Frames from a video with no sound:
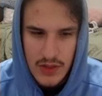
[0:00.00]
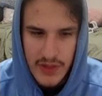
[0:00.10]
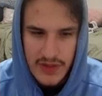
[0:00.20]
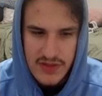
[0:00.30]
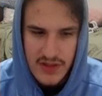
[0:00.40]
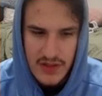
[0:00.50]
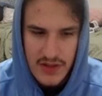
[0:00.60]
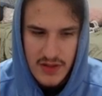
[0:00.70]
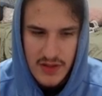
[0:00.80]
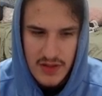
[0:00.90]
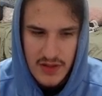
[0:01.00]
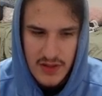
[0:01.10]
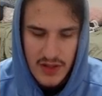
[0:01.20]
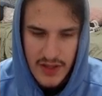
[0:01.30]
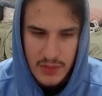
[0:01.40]
there's an
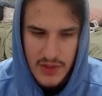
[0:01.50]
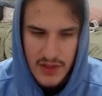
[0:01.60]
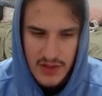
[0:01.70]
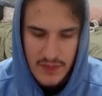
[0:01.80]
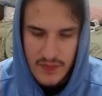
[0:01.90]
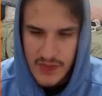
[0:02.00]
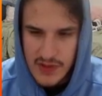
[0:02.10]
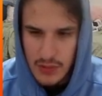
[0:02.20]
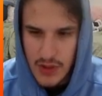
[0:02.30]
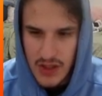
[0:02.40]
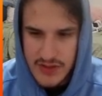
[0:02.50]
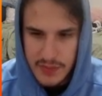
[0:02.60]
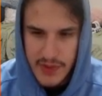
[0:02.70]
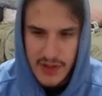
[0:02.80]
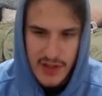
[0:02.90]
item here. It's a Rost
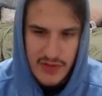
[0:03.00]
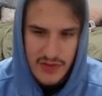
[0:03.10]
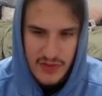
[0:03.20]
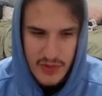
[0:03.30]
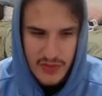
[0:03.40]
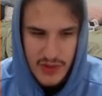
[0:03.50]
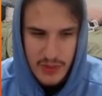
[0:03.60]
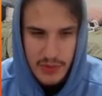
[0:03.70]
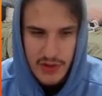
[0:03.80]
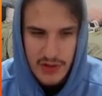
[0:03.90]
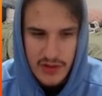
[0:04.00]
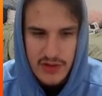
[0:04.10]
berry for if we get burned.